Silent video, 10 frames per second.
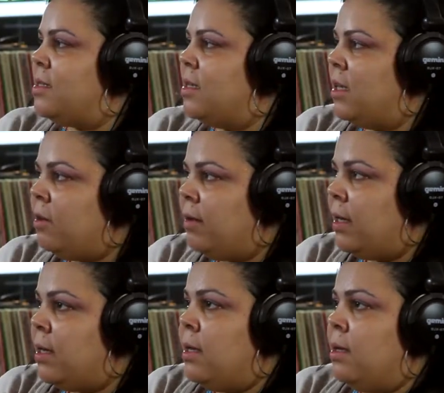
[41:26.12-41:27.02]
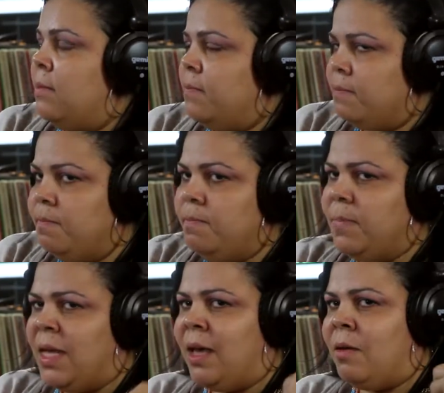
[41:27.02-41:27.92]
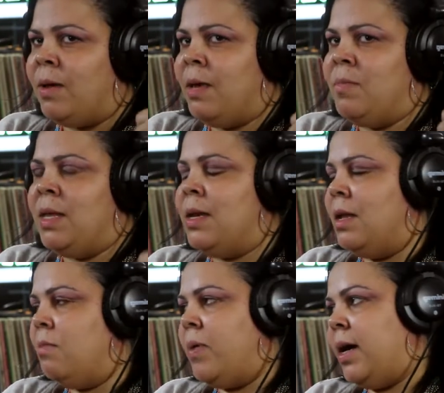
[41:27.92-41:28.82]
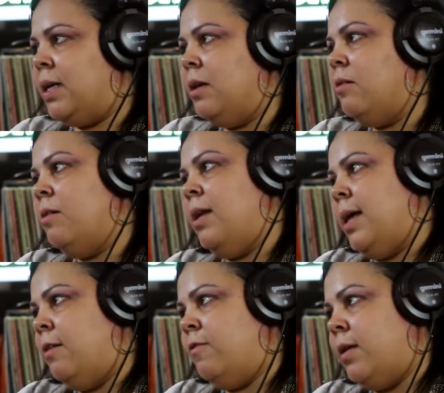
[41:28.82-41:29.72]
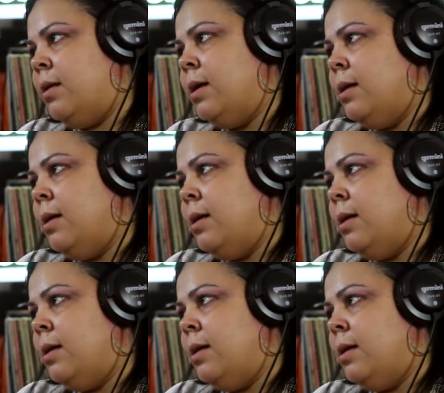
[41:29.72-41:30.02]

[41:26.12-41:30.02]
hearing how I made an impact in her life. And